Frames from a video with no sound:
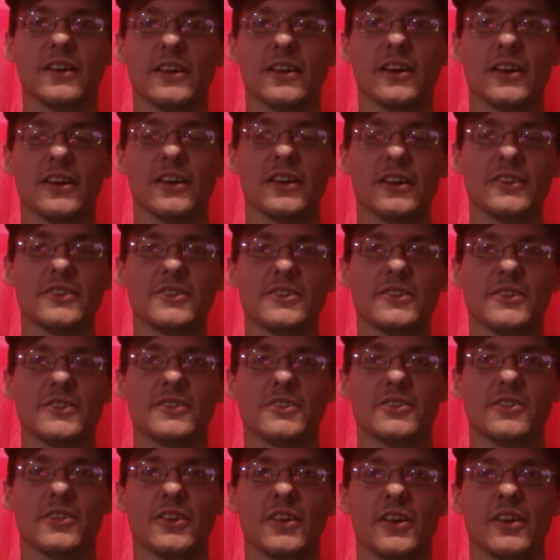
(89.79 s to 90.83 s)
$100,
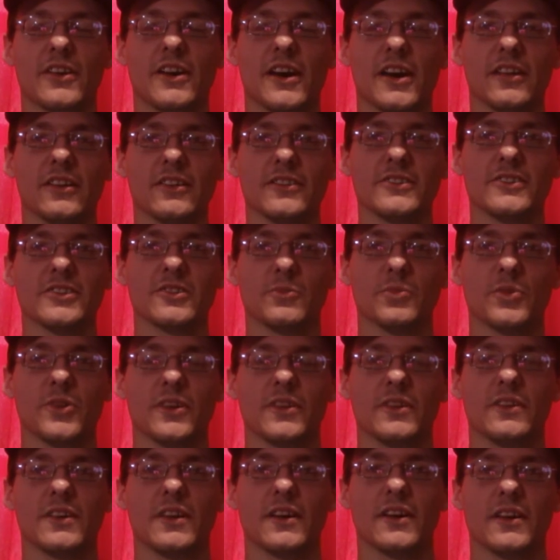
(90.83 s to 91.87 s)
$200
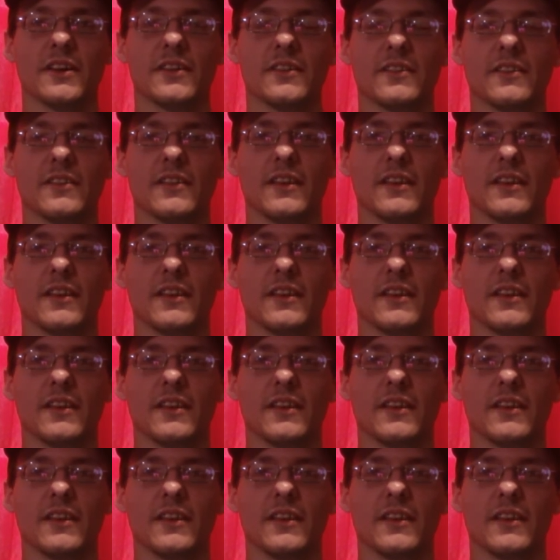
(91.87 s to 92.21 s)
depending on